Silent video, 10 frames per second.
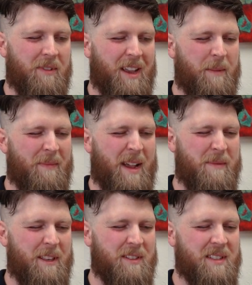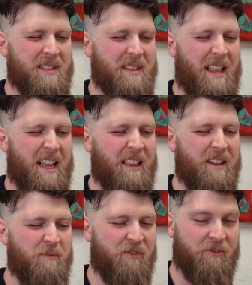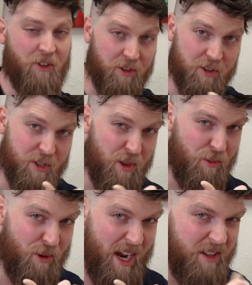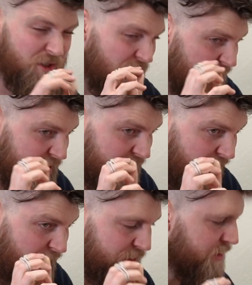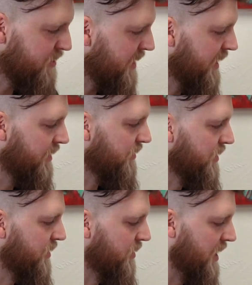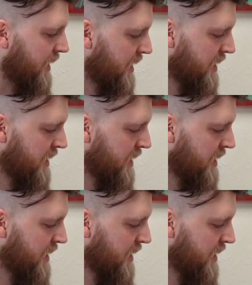It might be slightly further to the right, just ever so slightly further to the right.